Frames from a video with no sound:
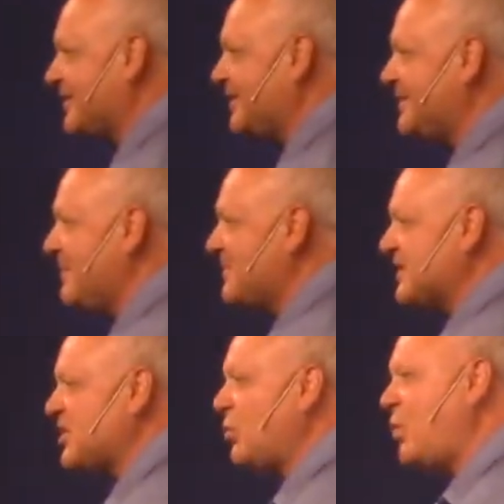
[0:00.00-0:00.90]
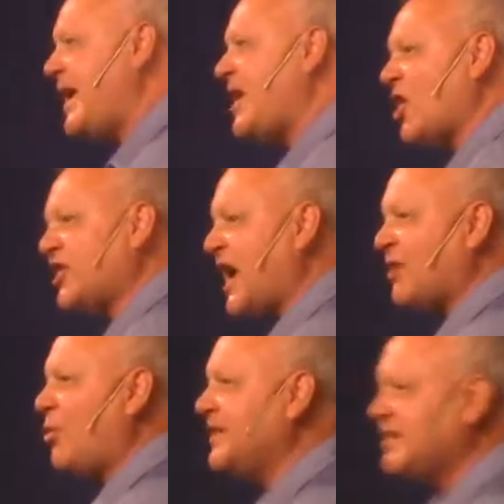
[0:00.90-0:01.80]
it, so we are not
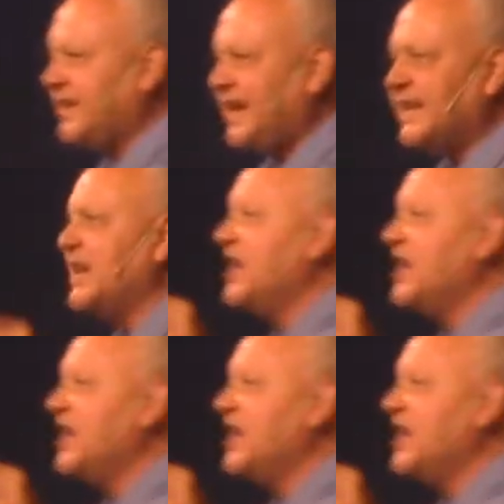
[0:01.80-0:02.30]
going to get